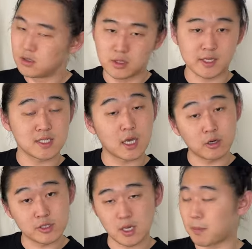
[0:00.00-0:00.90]
like center
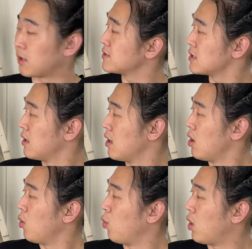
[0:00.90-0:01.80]
zippers,
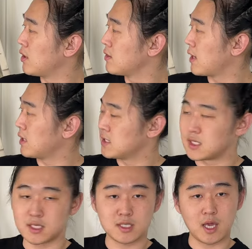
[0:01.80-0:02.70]
one that is
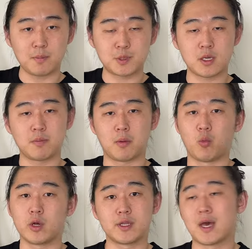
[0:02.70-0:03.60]
an escape zip and
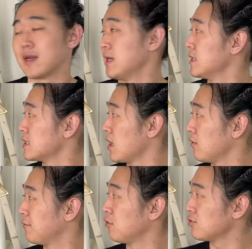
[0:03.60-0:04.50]
one that is a
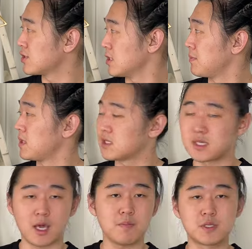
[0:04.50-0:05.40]
full zip. The
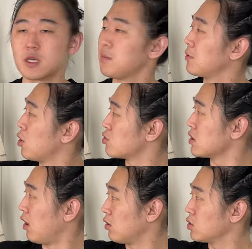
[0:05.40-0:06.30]
escape zip goes
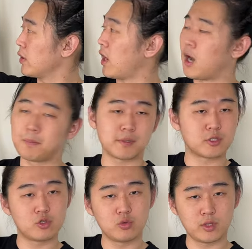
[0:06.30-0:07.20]
all the way up
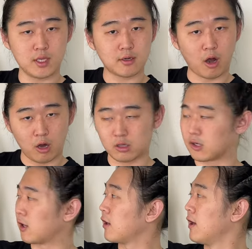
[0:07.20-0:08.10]
to the
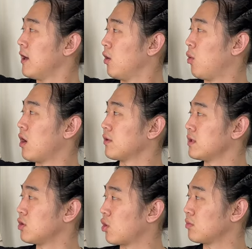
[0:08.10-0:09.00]
collar, while the
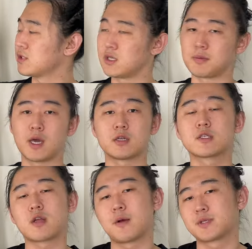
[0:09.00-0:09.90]
normal zip kind of
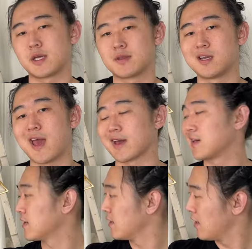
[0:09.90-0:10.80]
stops at the neck.
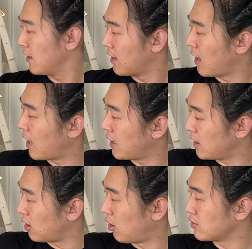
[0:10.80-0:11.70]

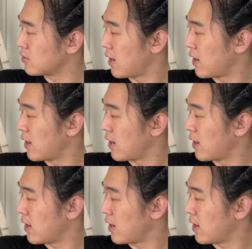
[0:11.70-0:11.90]
It also